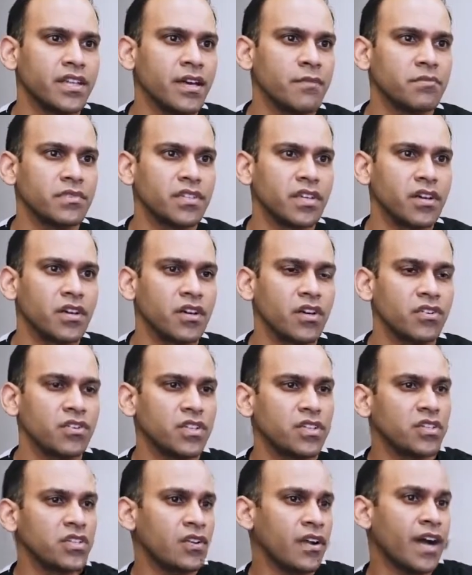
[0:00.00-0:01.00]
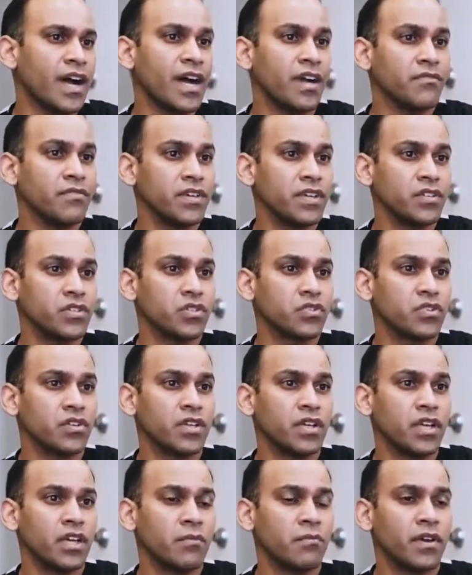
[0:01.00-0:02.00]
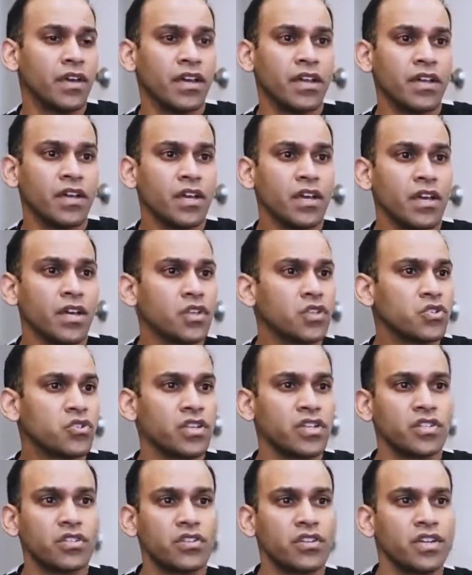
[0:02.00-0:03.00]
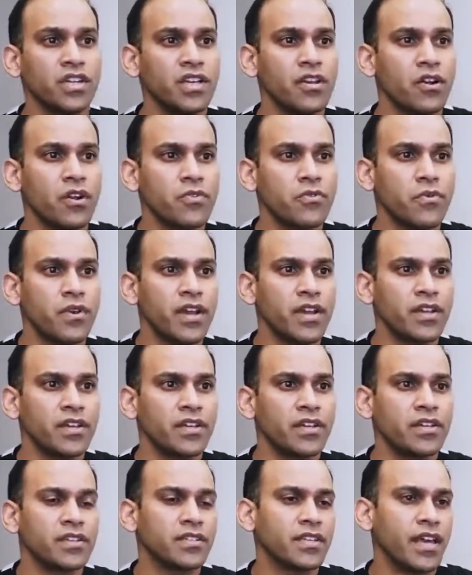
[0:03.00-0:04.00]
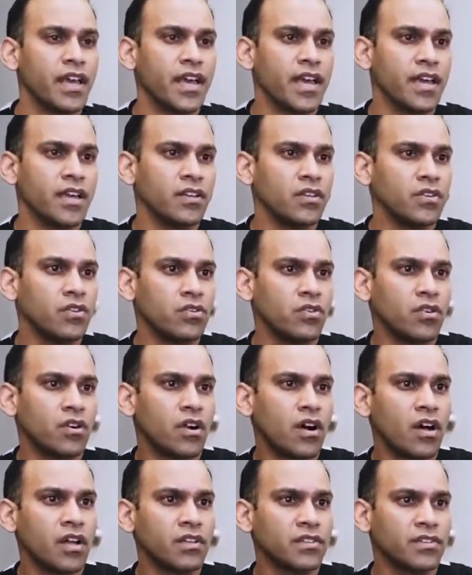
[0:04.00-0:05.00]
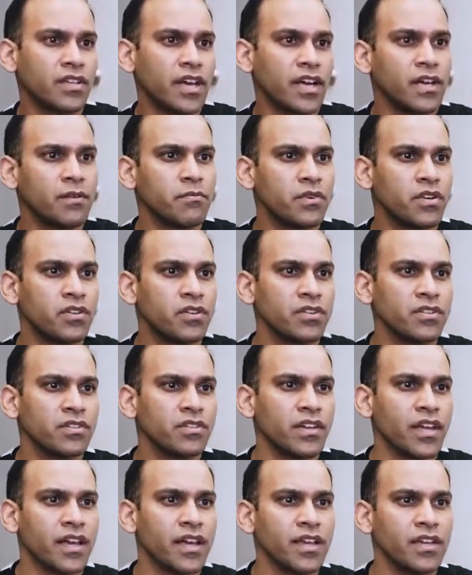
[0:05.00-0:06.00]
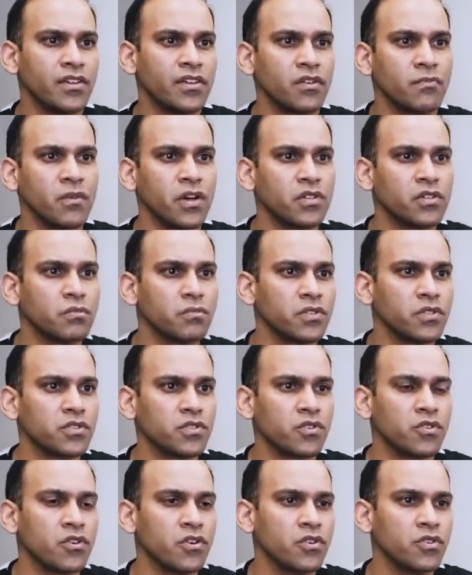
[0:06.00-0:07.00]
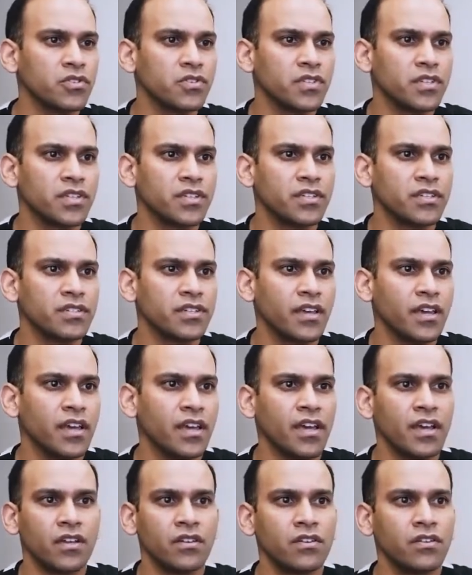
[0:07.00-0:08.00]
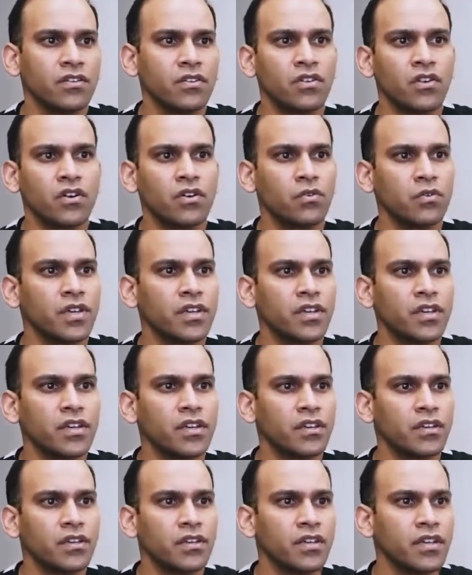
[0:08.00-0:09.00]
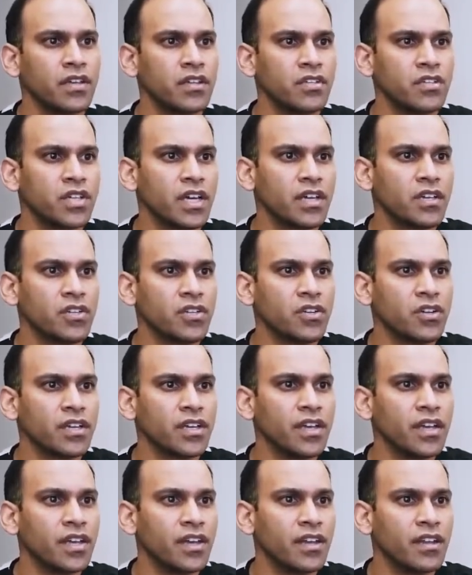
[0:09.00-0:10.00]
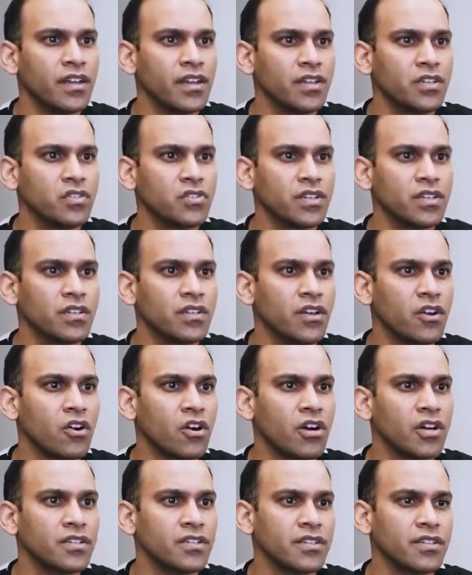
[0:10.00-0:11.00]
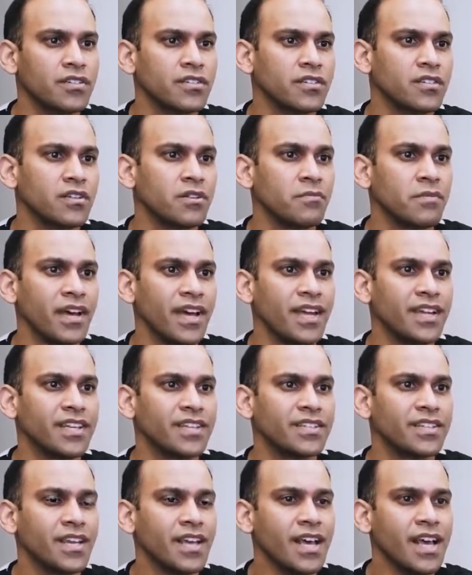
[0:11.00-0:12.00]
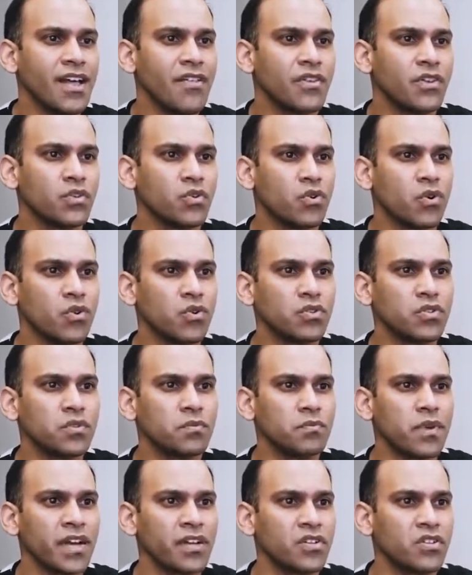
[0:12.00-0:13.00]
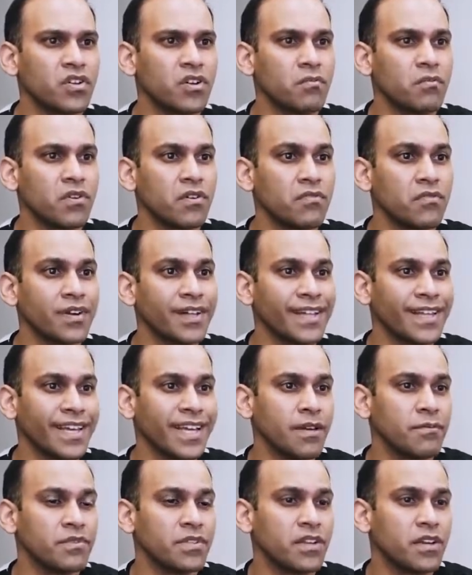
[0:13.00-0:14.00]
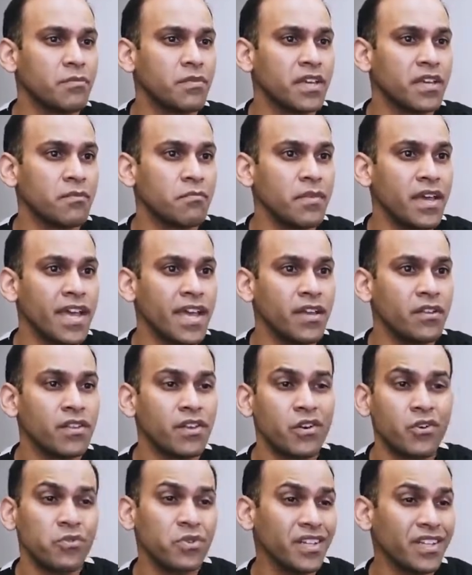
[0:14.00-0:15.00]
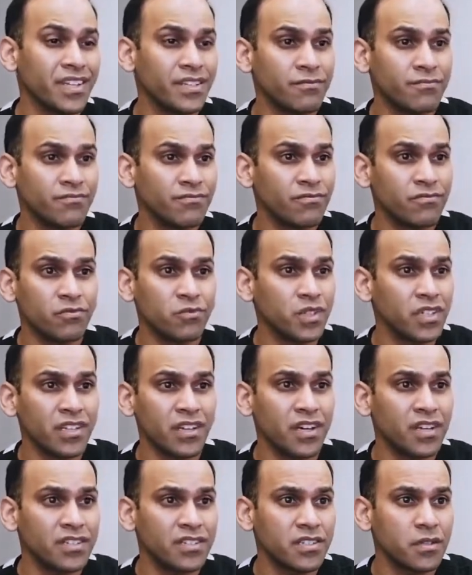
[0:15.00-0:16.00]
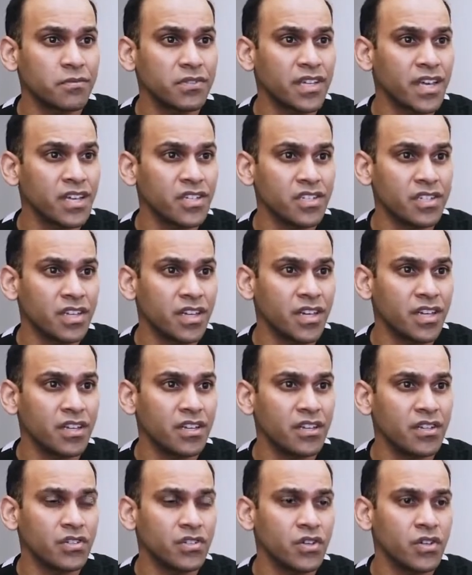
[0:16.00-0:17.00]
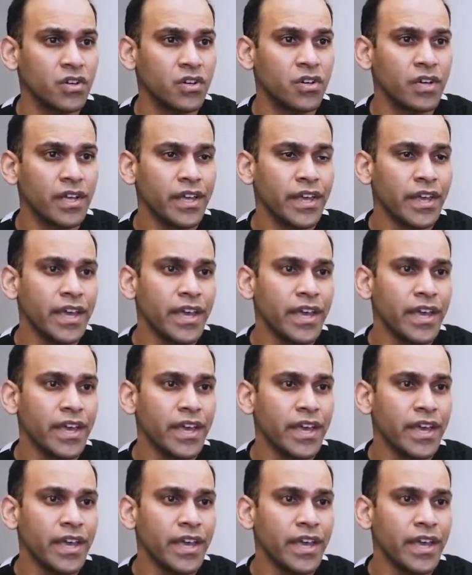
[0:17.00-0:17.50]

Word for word: stem cells into your IV stream and treat your knee arthritis and your Alzheimer's and your multiple sclerosis, and, you know, we can inject your kid and treat their autism. And it's this whole spectrum of claims that are being made that are really, really unsubstantiated. So